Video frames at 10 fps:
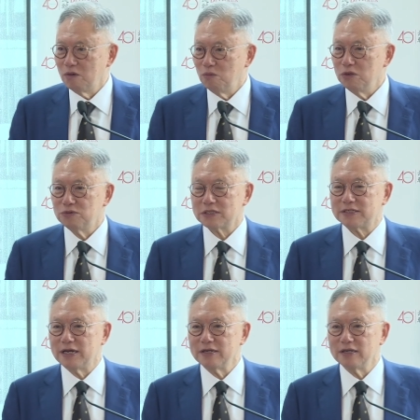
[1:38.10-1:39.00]
which was
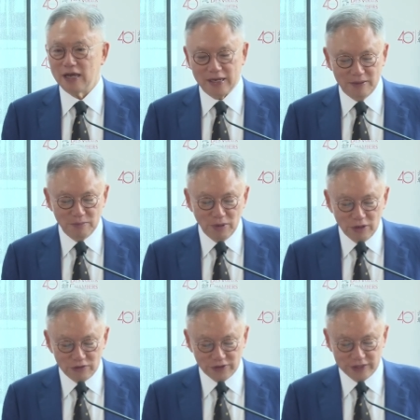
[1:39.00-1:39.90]
then an
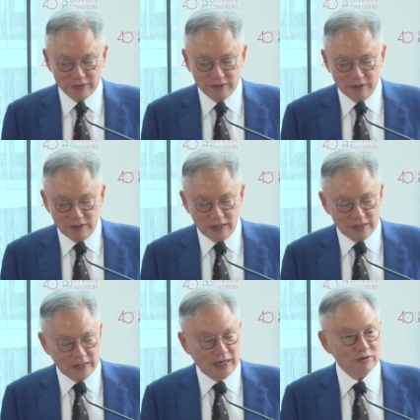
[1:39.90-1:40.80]
emerging
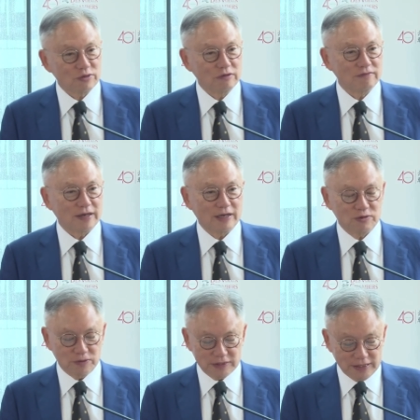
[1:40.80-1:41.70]
international
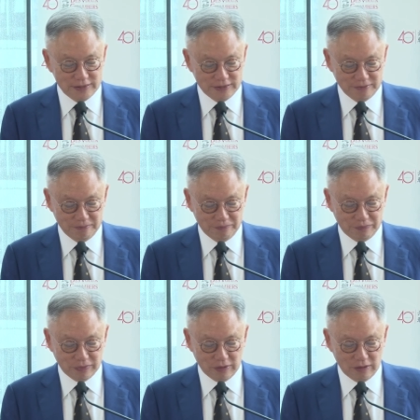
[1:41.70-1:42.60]
financial center.
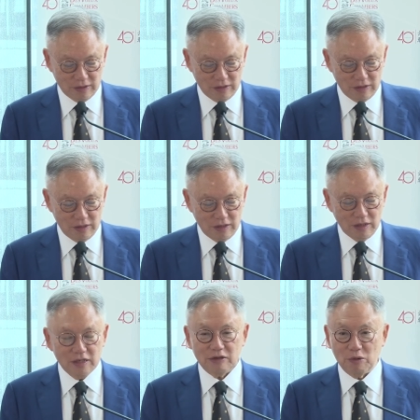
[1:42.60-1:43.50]

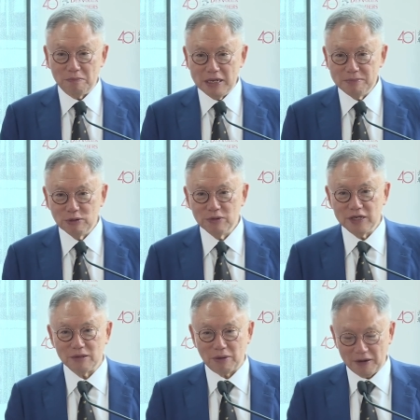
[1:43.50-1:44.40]
There were people
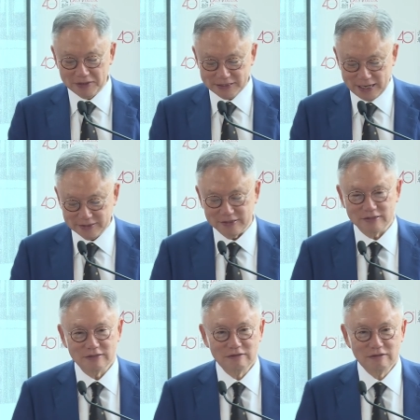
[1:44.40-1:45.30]
in the private sector,
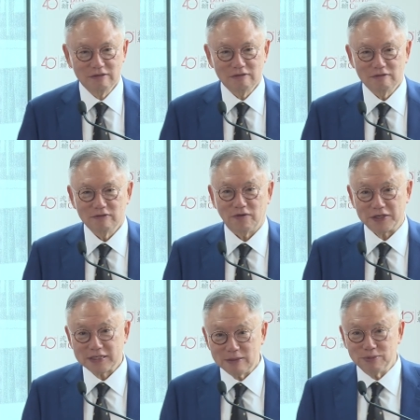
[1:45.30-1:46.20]
for
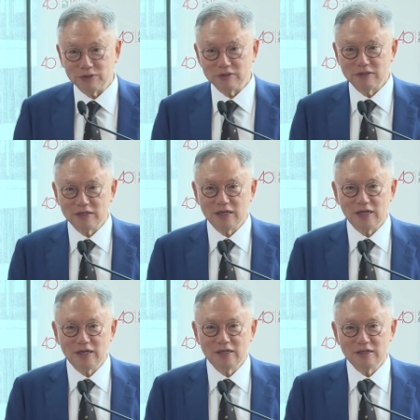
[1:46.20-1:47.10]
example,
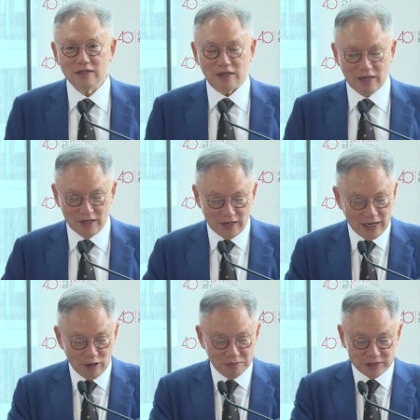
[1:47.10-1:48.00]
uh,
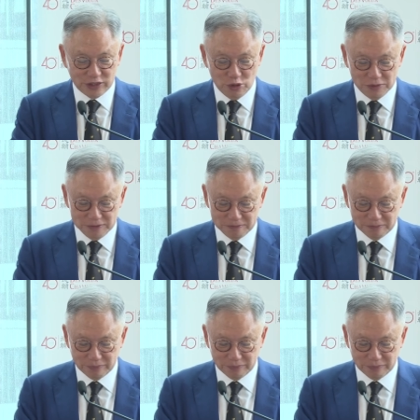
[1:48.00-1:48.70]
Helmut Sohmen.